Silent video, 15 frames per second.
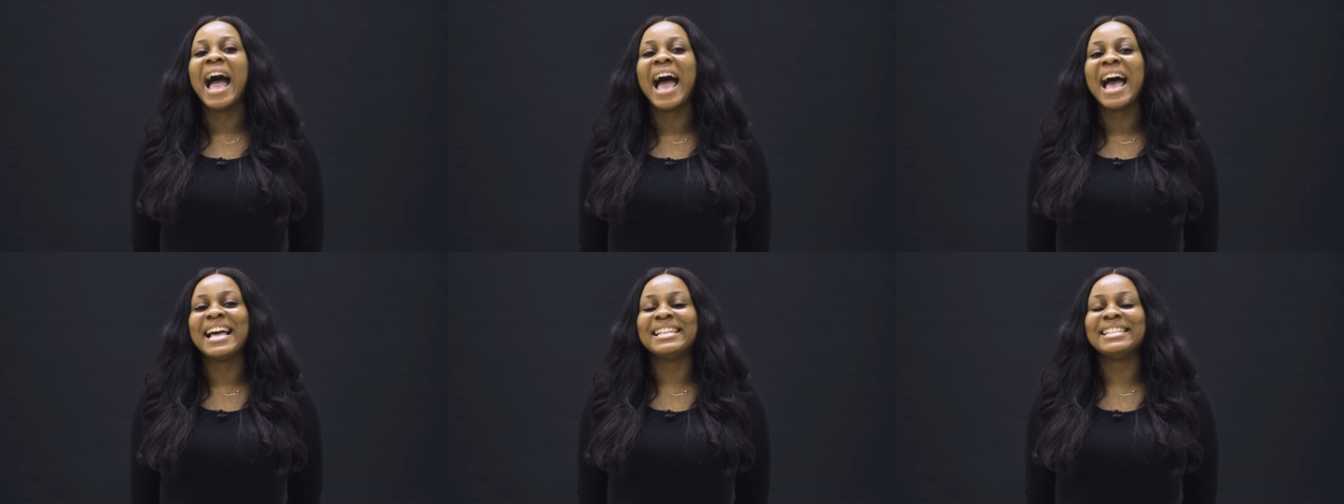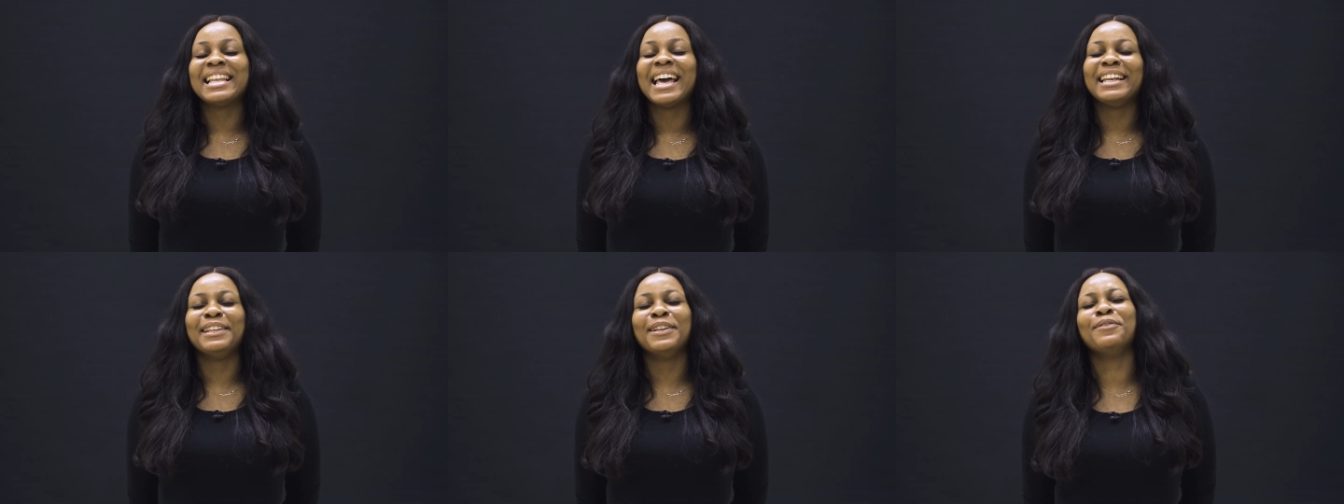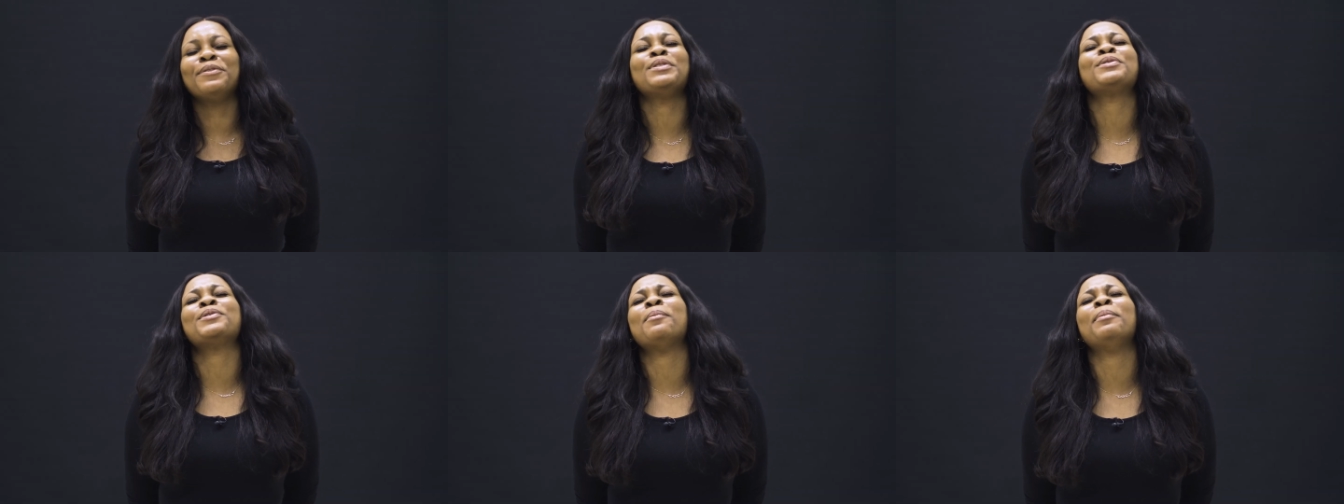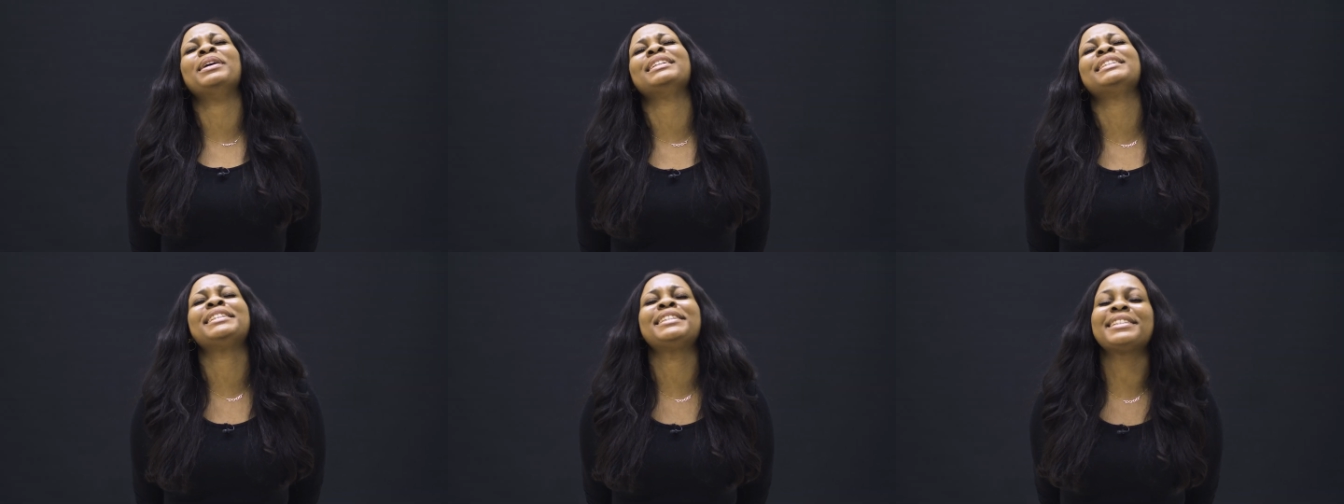And I love you so
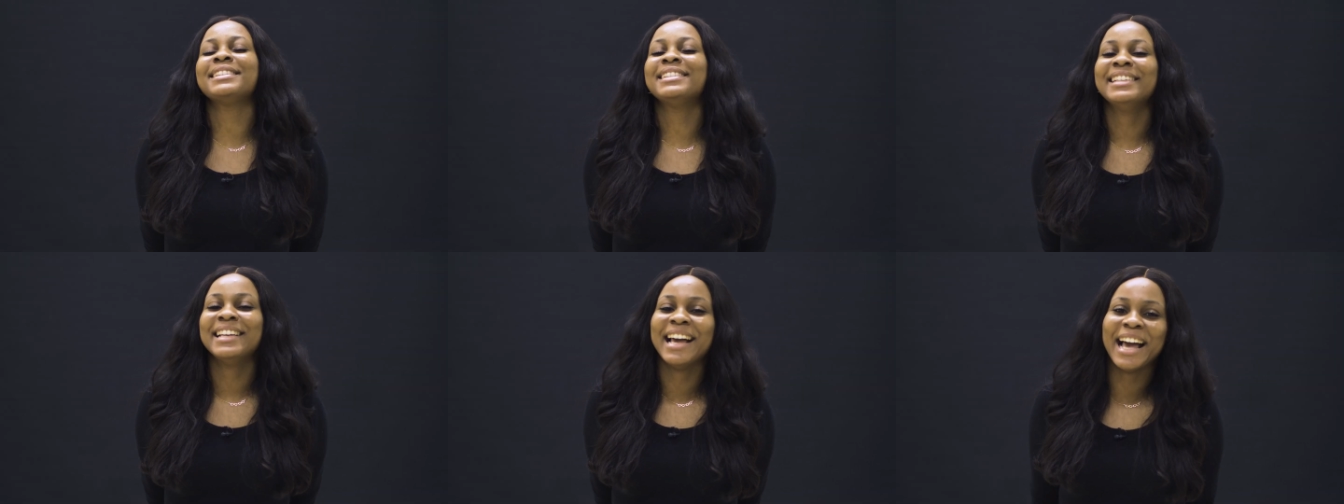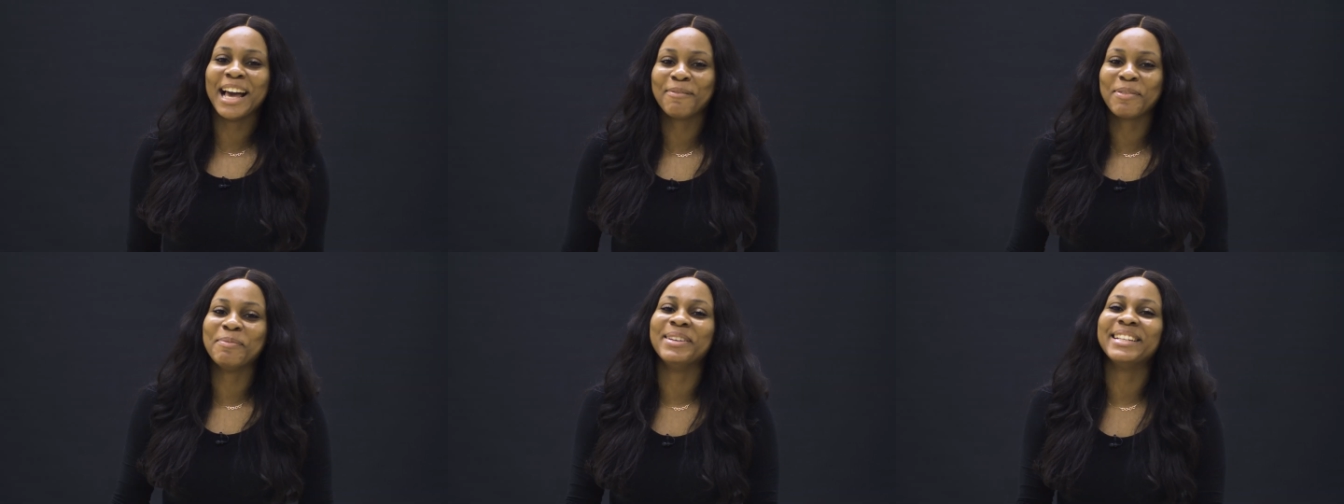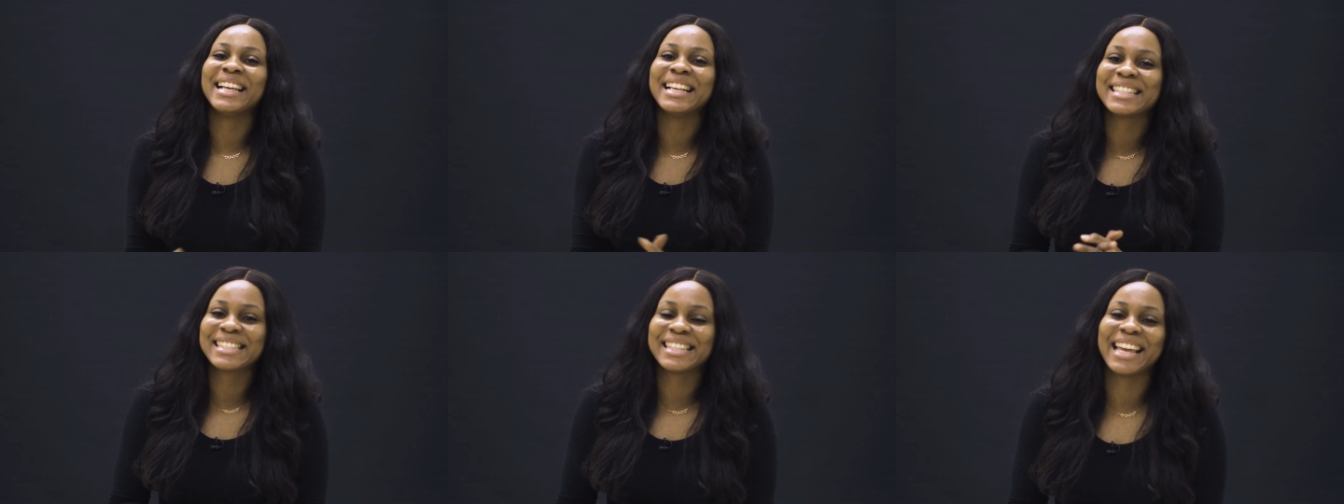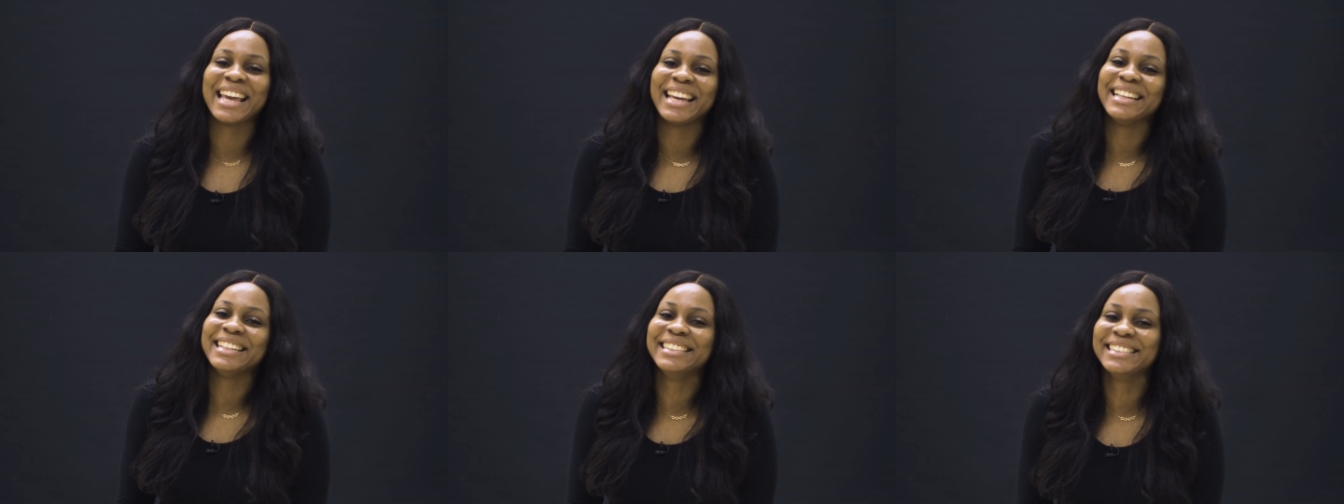much. Happy Mother's
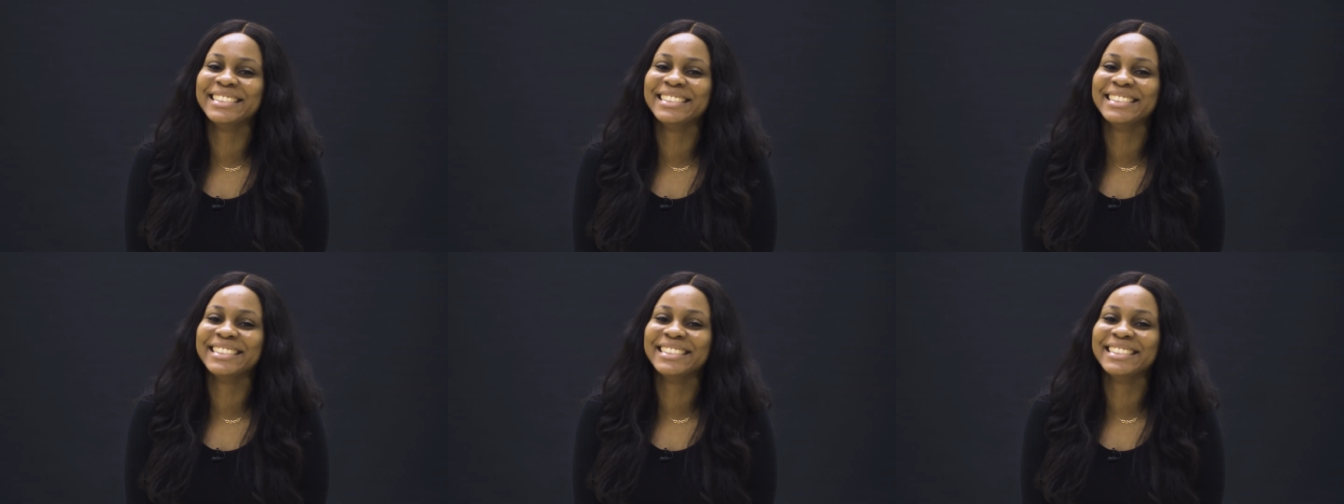Day.